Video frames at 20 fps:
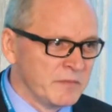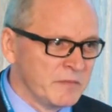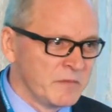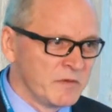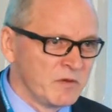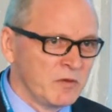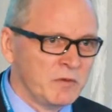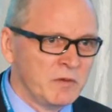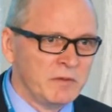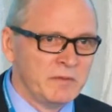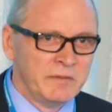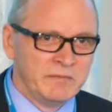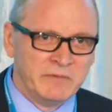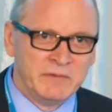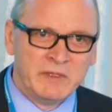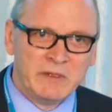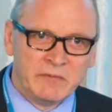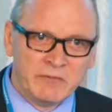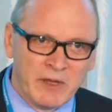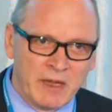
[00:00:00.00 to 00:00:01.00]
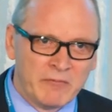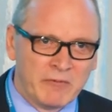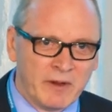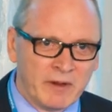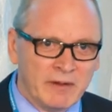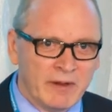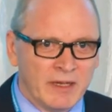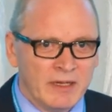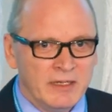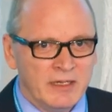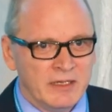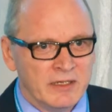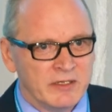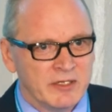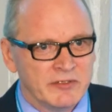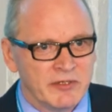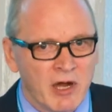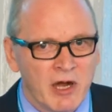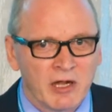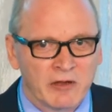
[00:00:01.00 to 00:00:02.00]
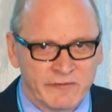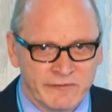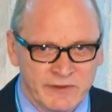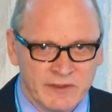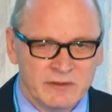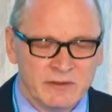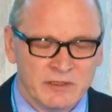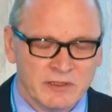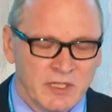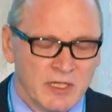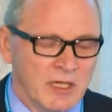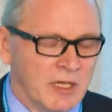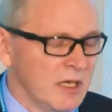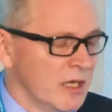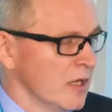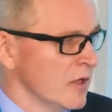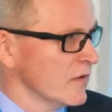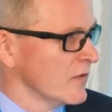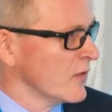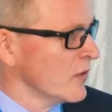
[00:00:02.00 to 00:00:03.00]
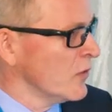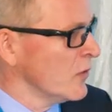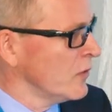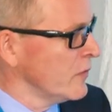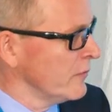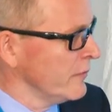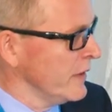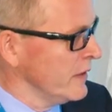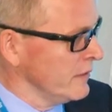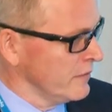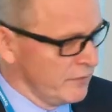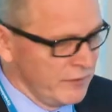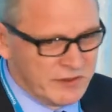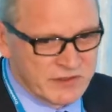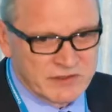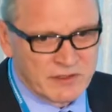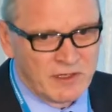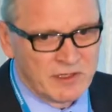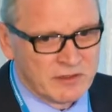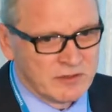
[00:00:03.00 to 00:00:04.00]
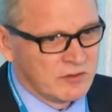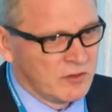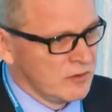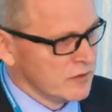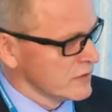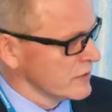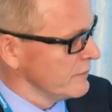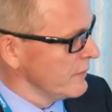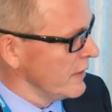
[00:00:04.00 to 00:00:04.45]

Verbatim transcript: So we were really in a dark field. So we started also